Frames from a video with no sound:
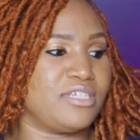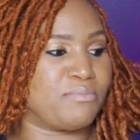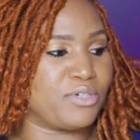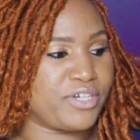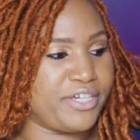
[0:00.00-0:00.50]
this
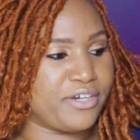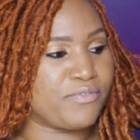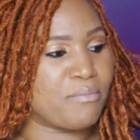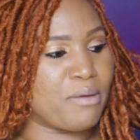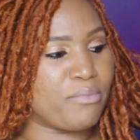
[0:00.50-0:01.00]
book here,
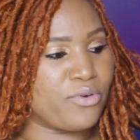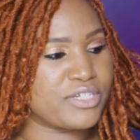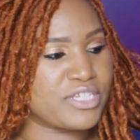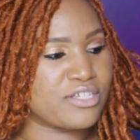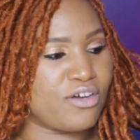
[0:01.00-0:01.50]
From My
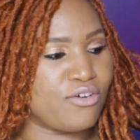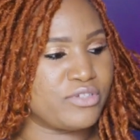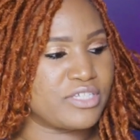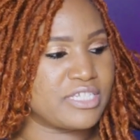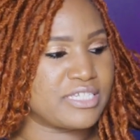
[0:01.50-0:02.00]
Brokenness to
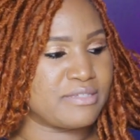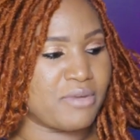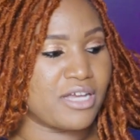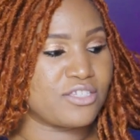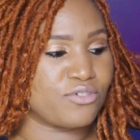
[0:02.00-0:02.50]
Wholeness. This is
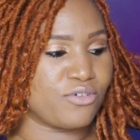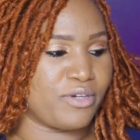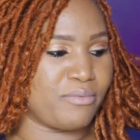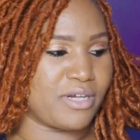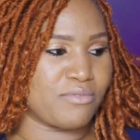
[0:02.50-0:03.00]
my
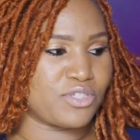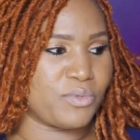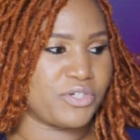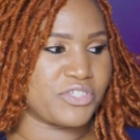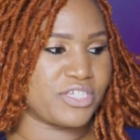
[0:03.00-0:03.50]
story when I was
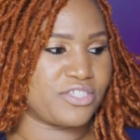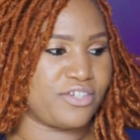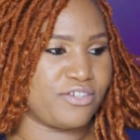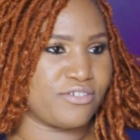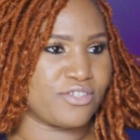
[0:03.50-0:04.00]
12 to
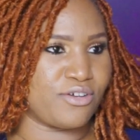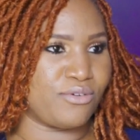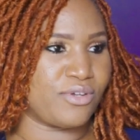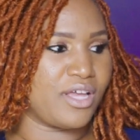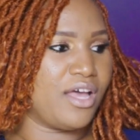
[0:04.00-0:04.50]
16 years
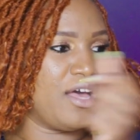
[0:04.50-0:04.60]
old.